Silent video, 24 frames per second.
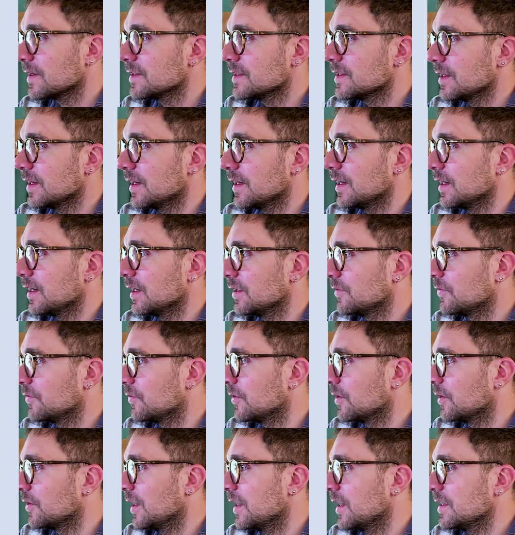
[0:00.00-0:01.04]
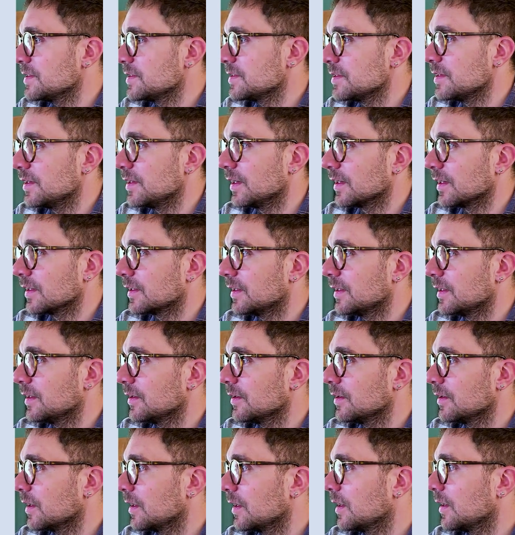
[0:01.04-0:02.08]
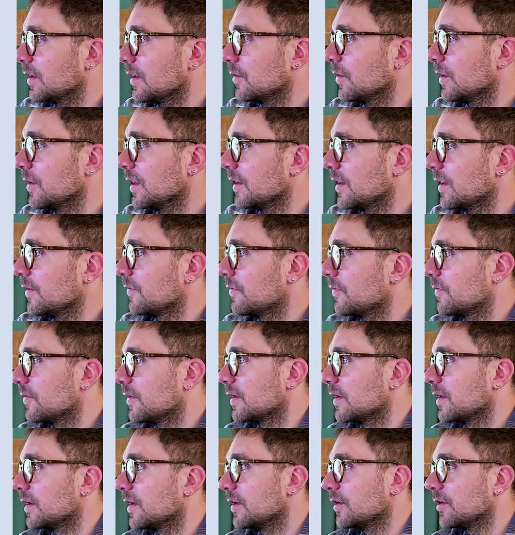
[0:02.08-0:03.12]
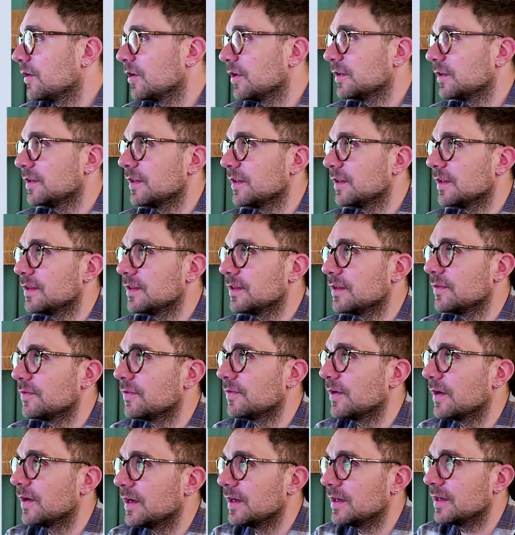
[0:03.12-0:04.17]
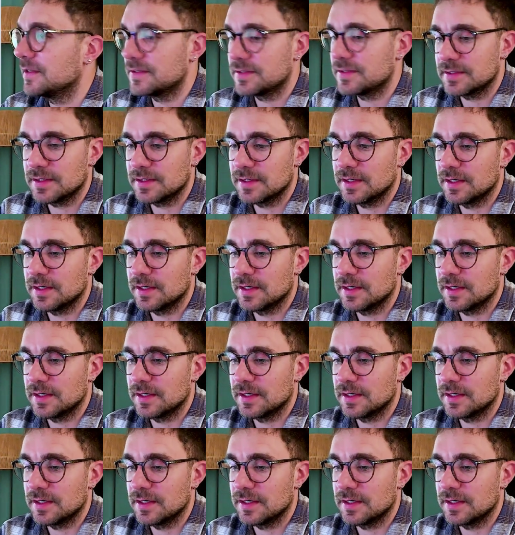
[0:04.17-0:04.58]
that for SE ranking, we have not identified